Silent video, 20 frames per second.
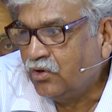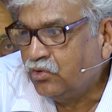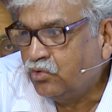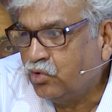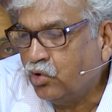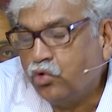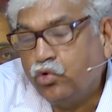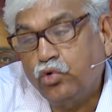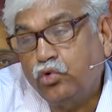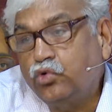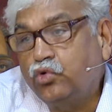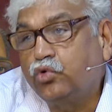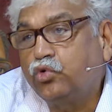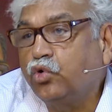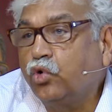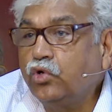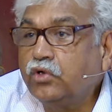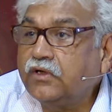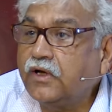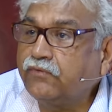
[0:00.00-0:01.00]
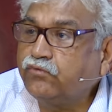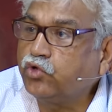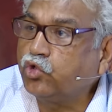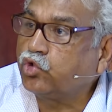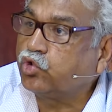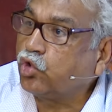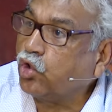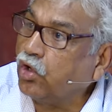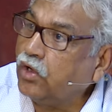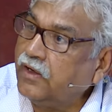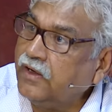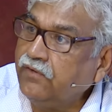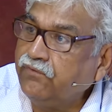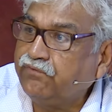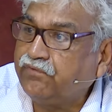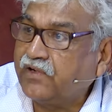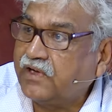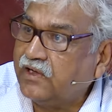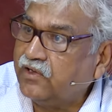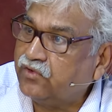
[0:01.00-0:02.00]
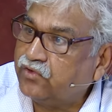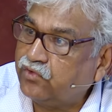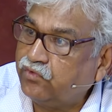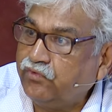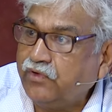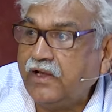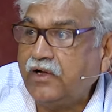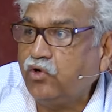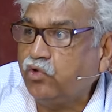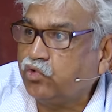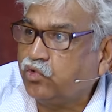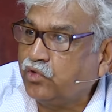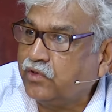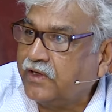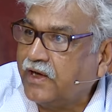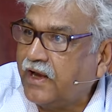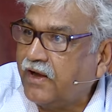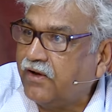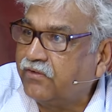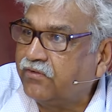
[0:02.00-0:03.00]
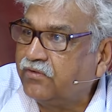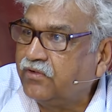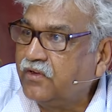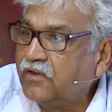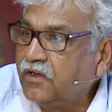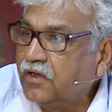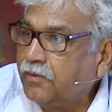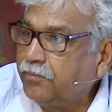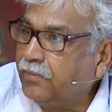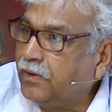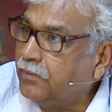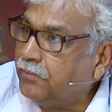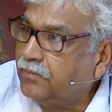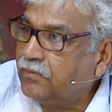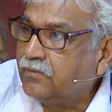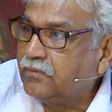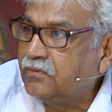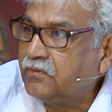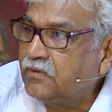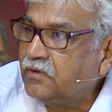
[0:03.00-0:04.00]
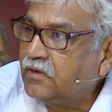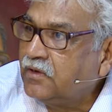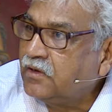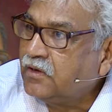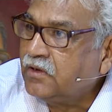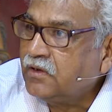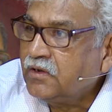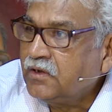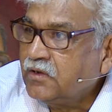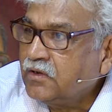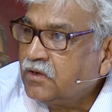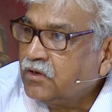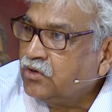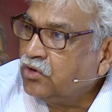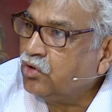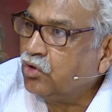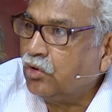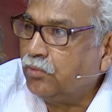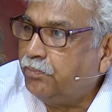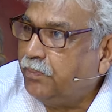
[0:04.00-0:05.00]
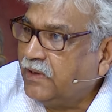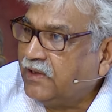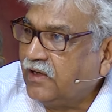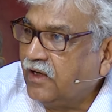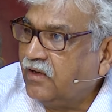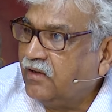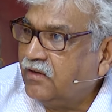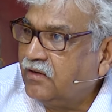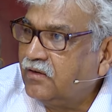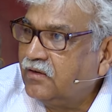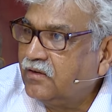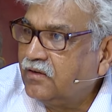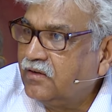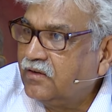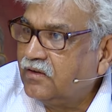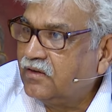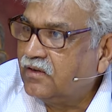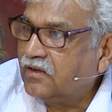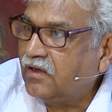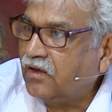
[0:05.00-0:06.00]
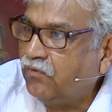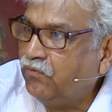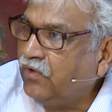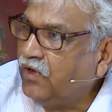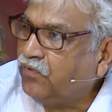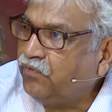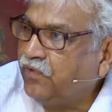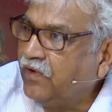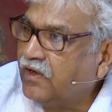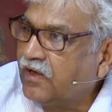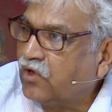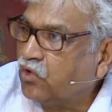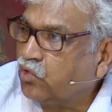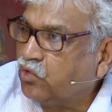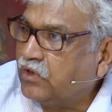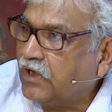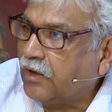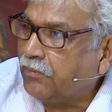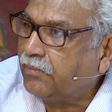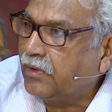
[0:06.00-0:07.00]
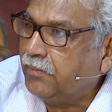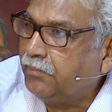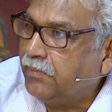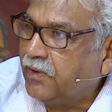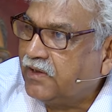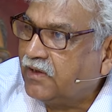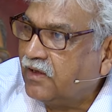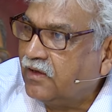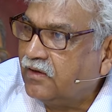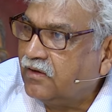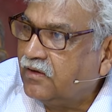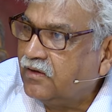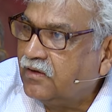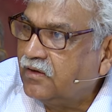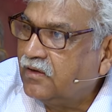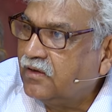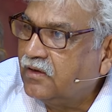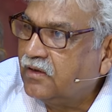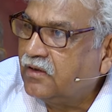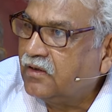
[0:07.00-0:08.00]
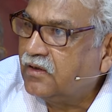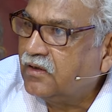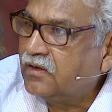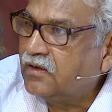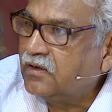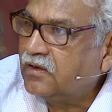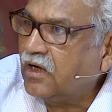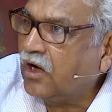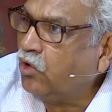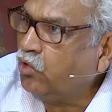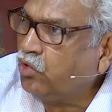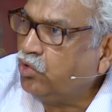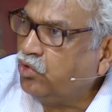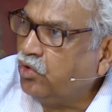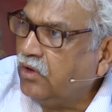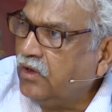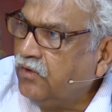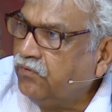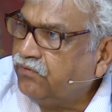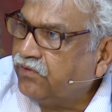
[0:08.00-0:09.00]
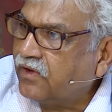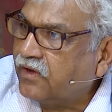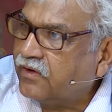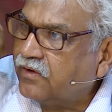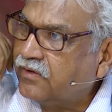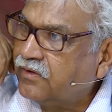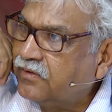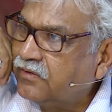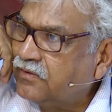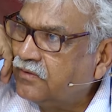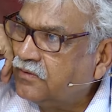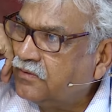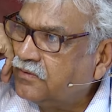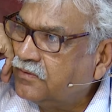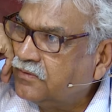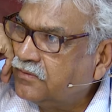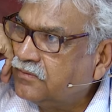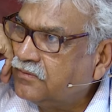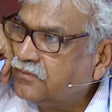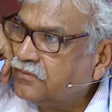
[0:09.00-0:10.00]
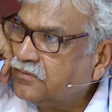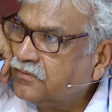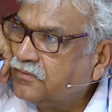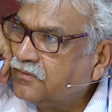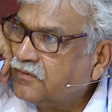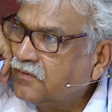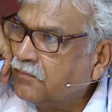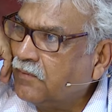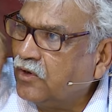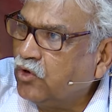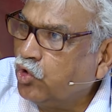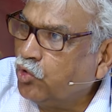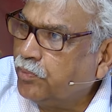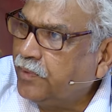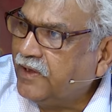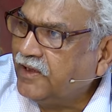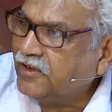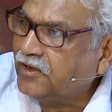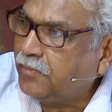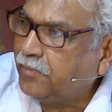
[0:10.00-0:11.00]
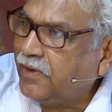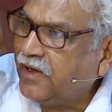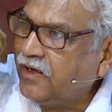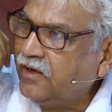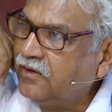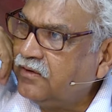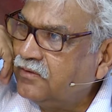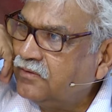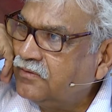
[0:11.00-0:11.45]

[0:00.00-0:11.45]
So do, you don't have to draw inference where it could have been, you know, bitten. Which finger could have been bitten? How do you infer? by opening the brain.